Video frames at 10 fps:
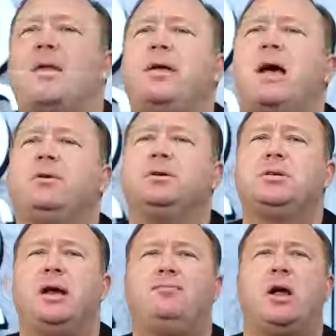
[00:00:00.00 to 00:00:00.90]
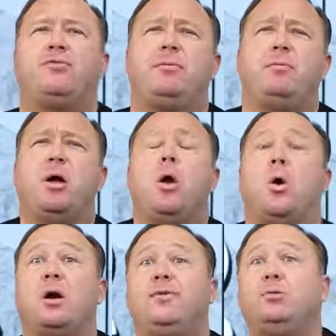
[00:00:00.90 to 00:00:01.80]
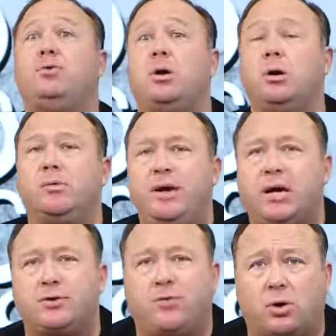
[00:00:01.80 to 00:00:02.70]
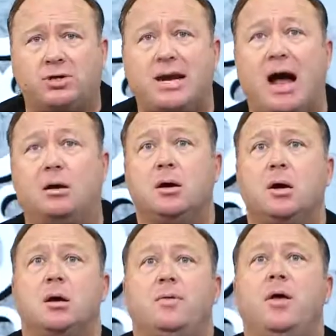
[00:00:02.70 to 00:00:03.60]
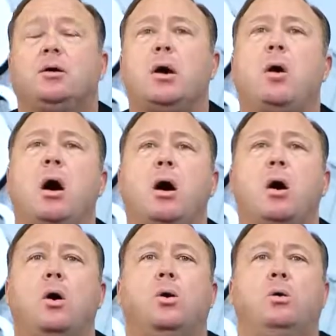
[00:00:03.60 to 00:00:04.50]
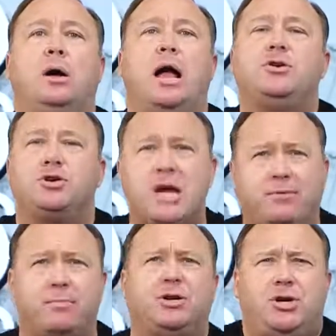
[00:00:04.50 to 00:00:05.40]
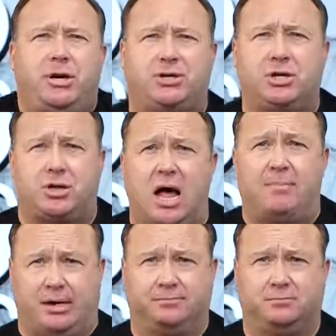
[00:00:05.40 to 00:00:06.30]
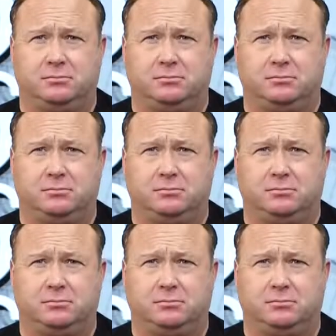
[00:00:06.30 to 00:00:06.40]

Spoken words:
about the African slave trade from them. Or if you do, if it gets forced out, they'll go, oh, and just never mention it's Islamic.